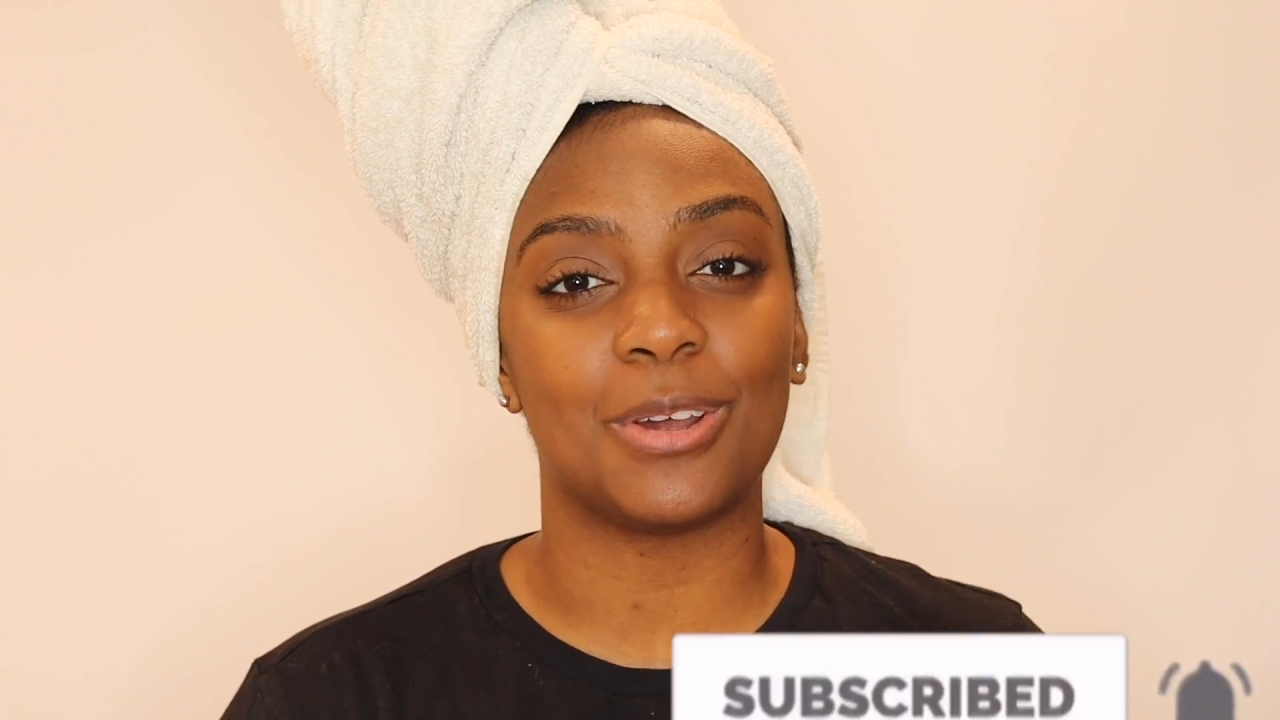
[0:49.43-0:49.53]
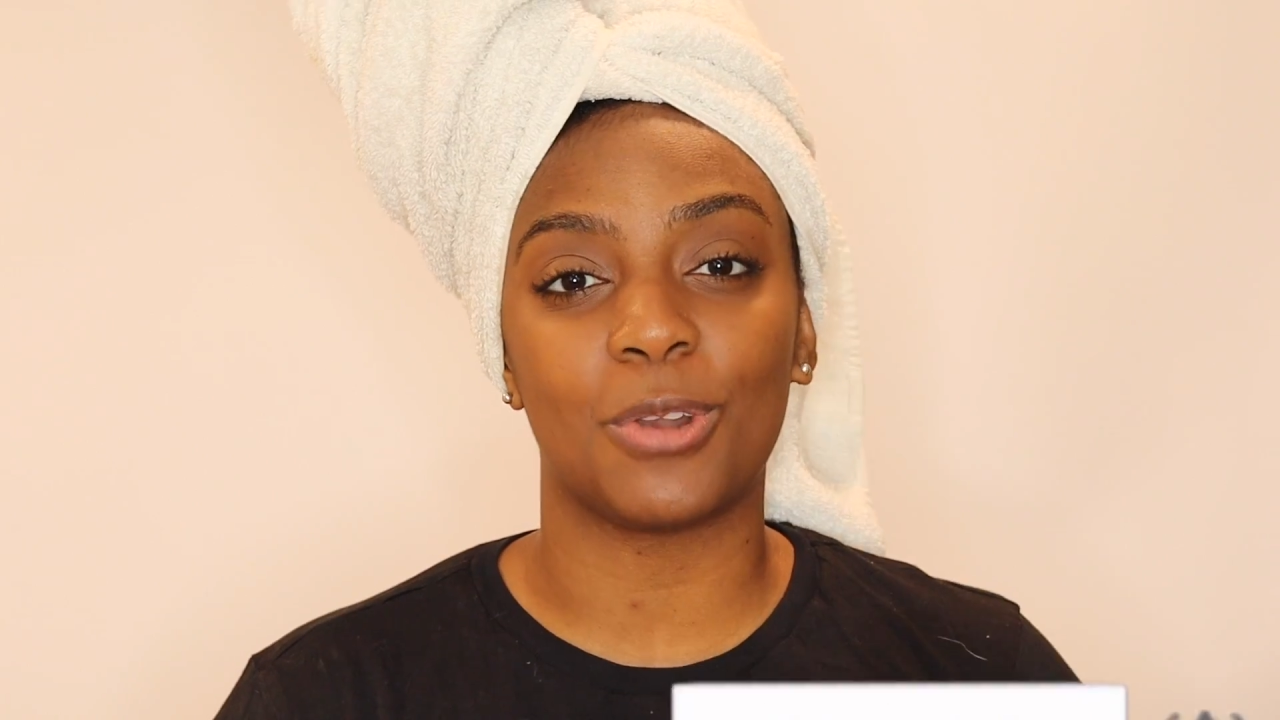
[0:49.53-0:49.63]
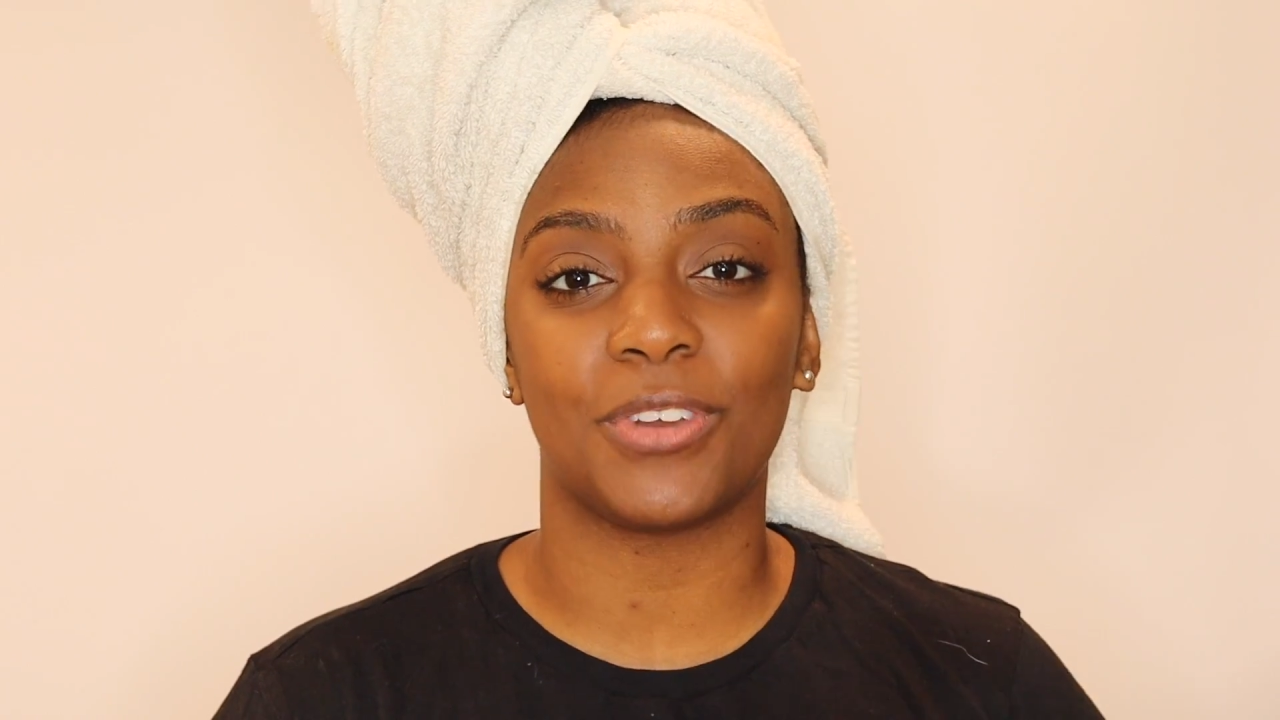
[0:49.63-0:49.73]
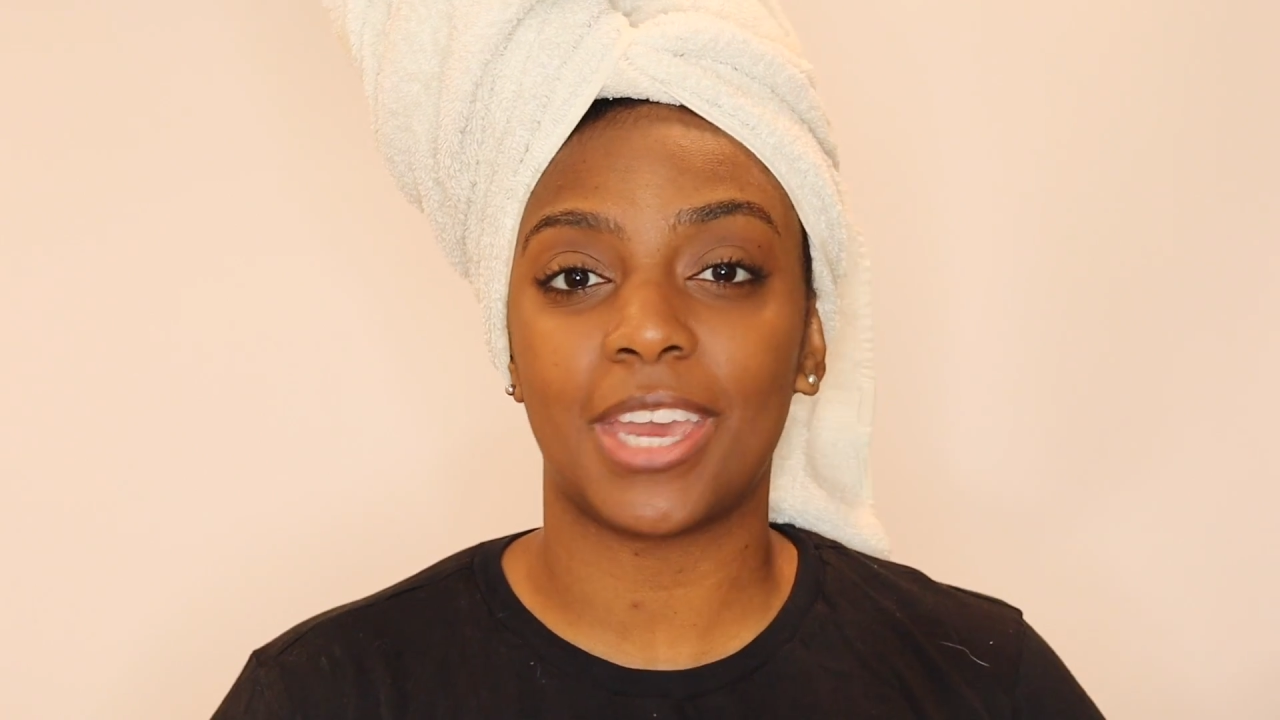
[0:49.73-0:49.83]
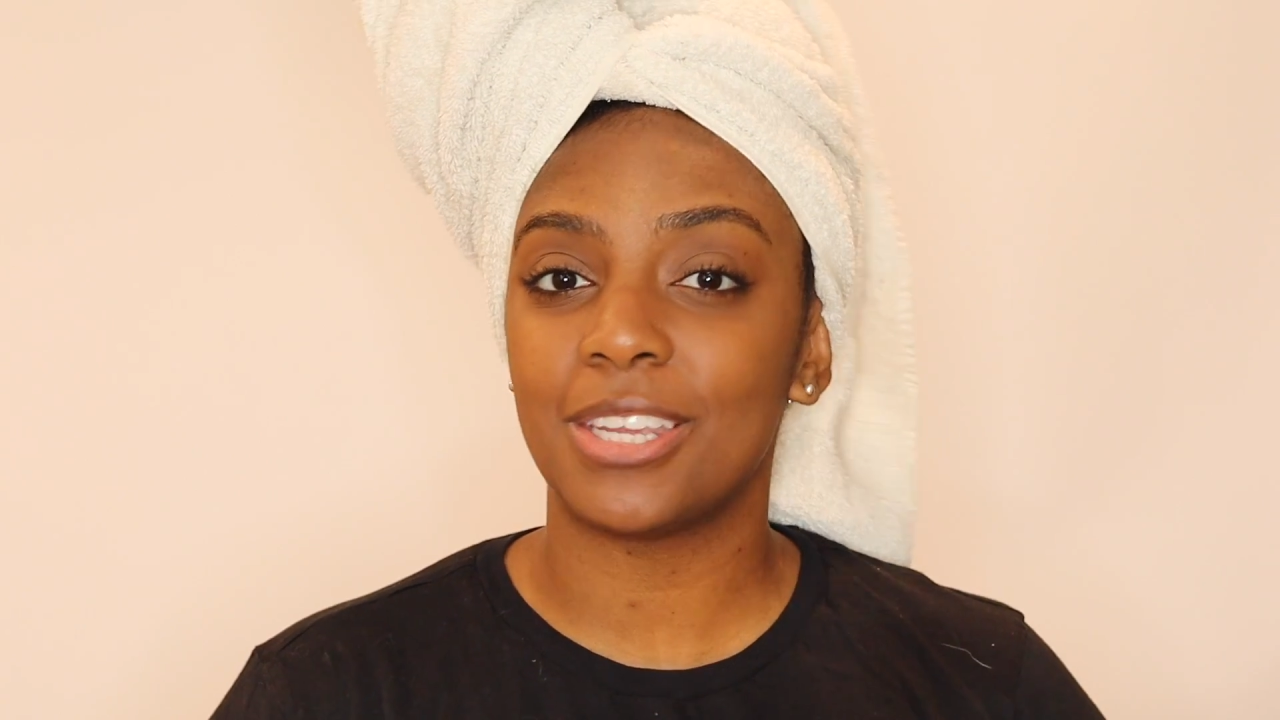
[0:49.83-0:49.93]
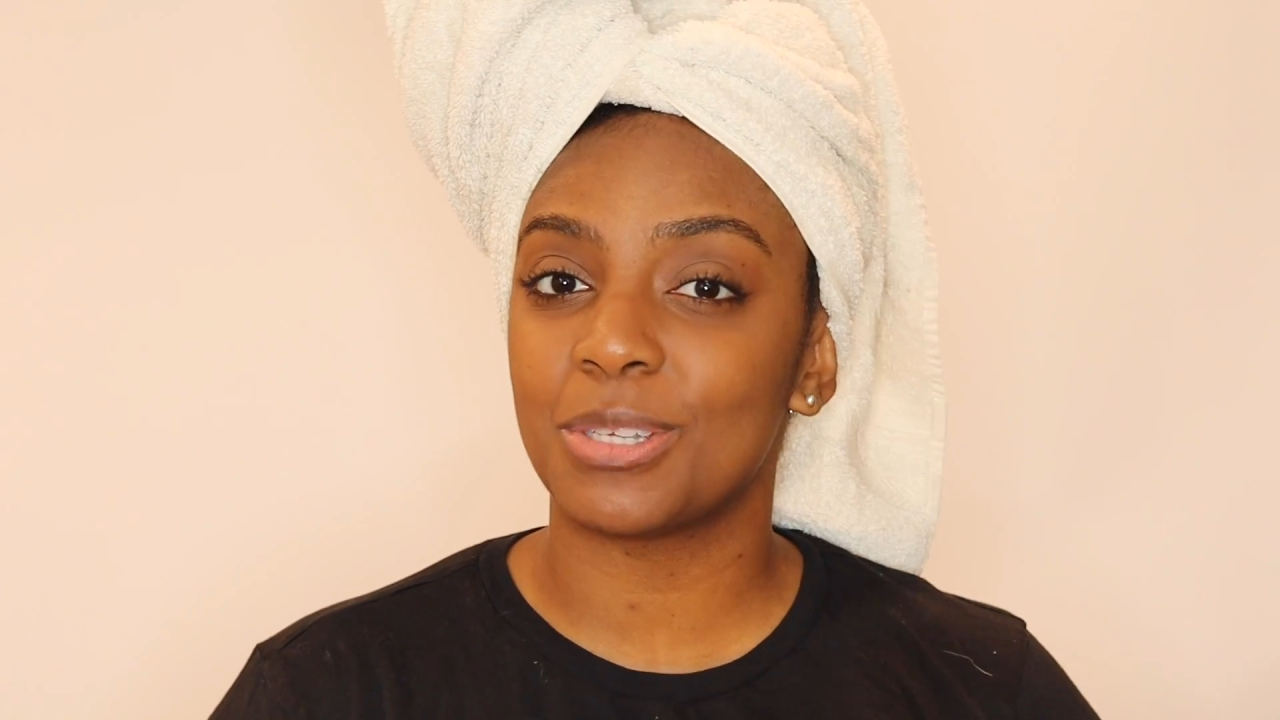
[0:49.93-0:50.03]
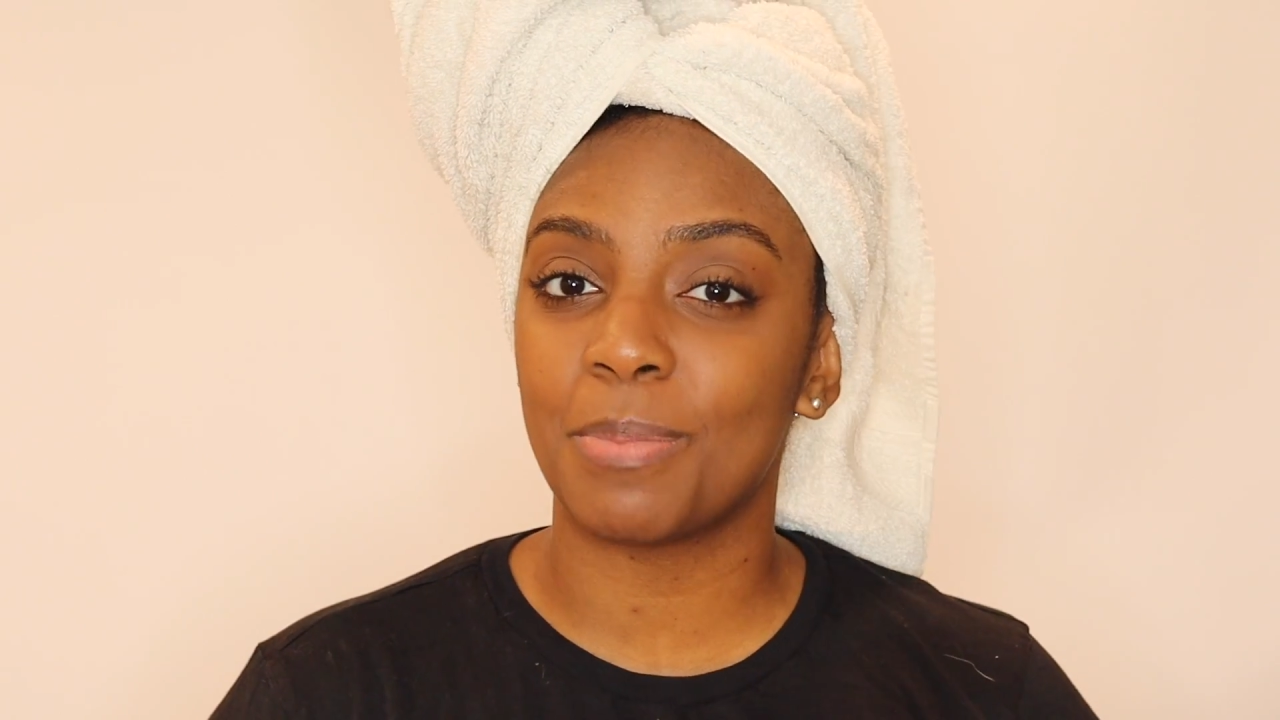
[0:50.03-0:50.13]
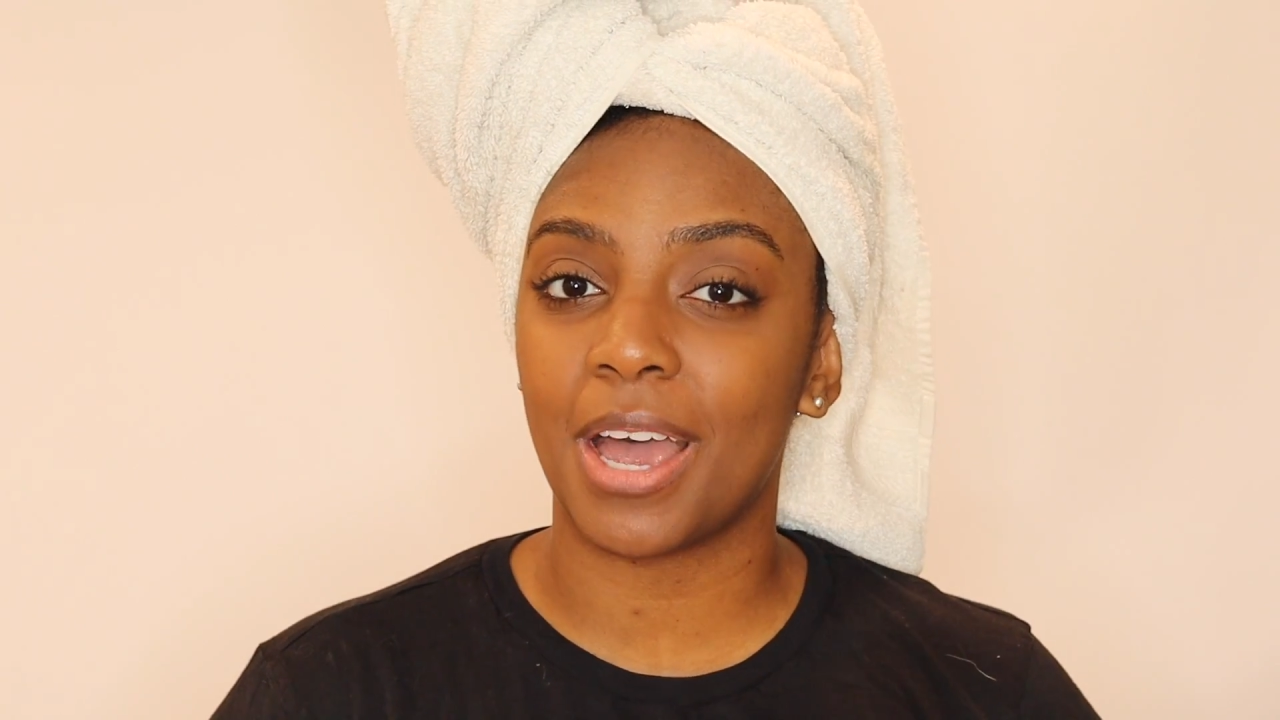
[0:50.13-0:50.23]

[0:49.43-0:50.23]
notification